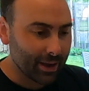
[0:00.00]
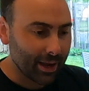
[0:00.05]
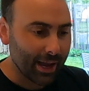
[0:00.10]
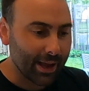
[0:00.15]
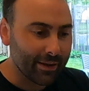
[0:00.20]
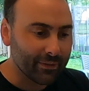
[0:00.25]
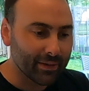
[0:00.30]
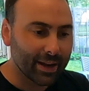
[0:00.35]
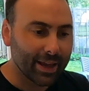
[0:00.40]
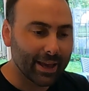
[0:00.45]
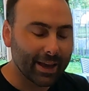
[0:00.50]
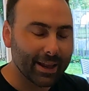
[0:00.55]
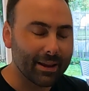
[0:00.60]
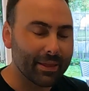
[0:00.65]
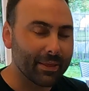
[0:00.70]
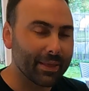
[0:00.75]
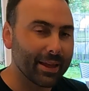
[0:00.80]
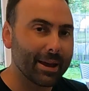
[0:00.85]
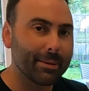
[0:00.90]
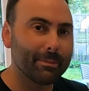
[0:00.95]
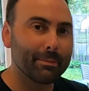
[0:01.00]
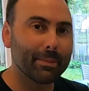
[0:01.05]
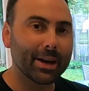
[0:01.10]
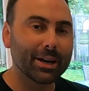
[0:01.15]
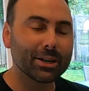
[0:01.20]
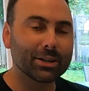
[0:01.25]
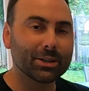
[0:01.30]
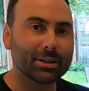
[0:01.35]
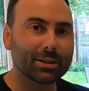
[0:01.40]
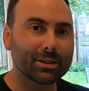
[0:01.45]
I haven't had it that
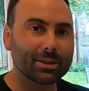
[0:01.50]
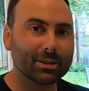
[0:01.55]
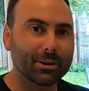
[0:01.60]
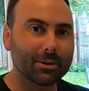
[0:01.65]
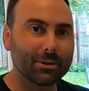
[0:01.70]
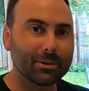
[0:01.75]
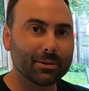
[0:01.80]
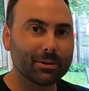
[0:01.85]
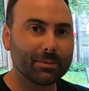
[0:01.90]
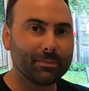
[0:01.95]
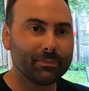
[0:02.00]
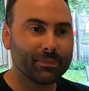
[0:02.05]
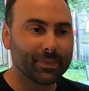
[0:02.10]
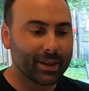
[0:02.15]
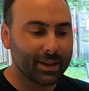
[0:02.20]
much, so